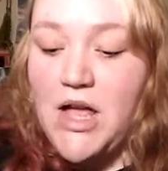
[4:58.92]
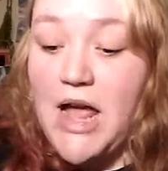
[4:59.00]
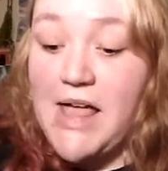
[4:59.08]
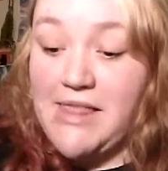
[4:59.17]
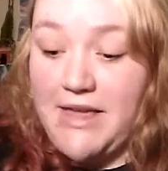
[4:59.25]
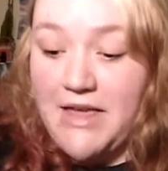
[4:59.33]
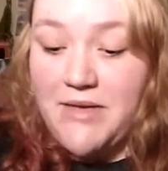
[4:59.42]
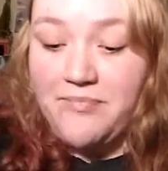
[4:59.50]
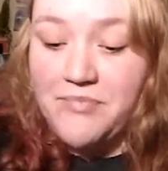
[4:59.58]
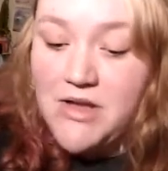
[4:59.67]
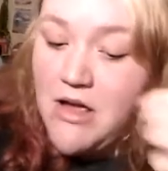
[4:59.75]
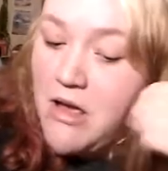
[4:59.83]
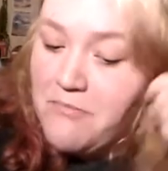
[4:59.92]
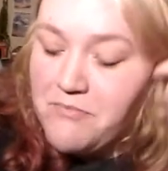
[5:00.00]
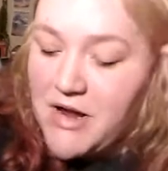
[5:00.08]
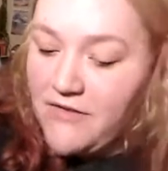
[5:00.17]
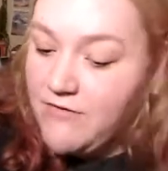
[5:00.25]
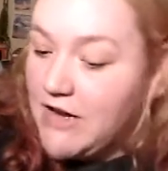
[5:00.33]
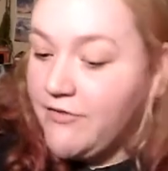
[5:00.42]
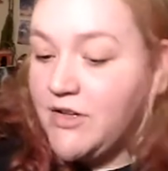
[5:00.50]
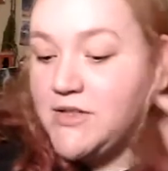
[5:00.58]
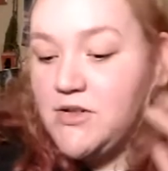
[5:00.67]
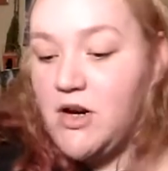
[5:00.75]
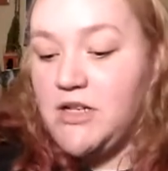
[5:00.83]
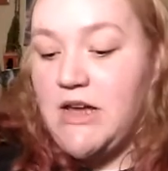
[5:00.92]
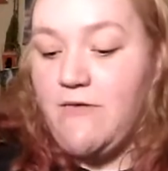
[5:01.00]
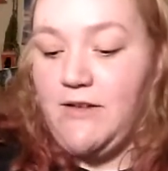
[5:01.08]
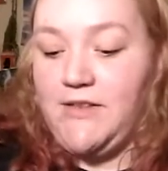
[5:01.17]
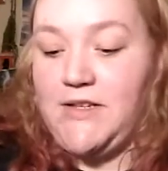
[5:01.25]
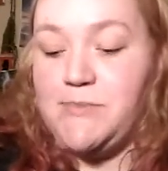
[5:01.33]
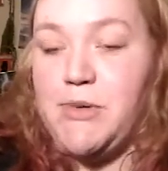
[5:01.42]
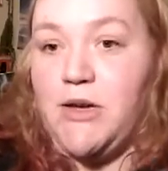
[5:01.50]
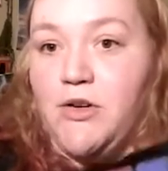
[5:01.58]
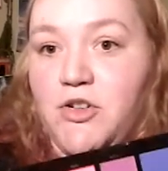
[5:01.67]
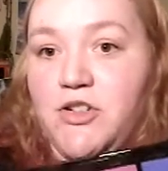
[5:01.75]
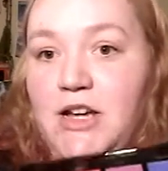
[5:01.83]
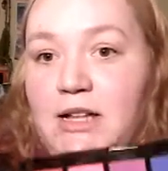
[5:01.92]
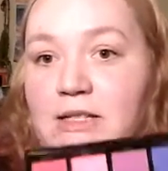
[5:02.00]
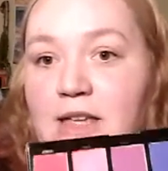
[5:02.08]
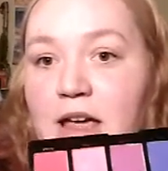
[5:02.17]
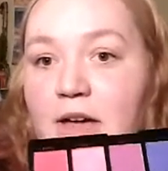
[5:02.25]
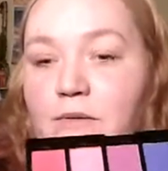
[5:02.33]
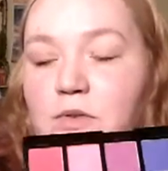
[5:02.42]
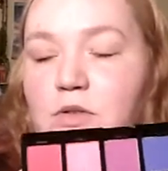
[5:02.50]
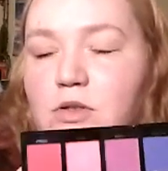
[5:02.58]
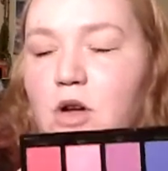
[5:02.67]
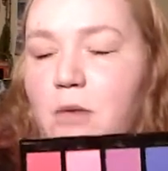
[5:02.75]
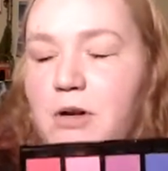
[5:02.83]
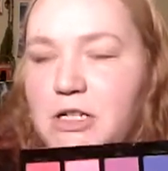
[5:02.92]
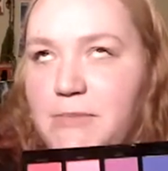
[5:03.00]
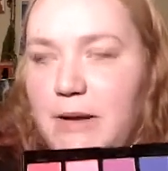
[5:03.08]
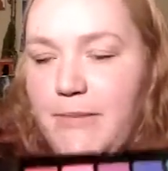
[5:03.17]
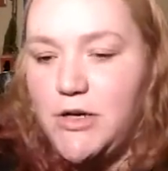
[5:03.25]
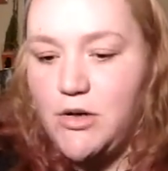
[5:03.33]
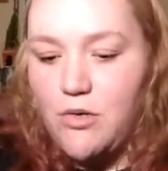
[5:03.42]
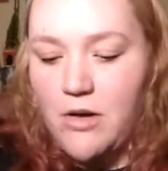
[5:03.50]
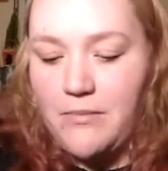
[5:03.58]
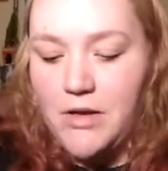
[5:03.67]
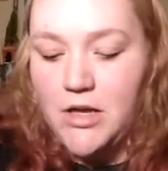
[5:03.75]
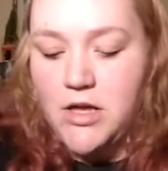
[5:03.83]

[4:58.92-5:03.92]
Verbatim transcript: I like it. My favorites are definitely these pinker shades. They have so much pigment to them.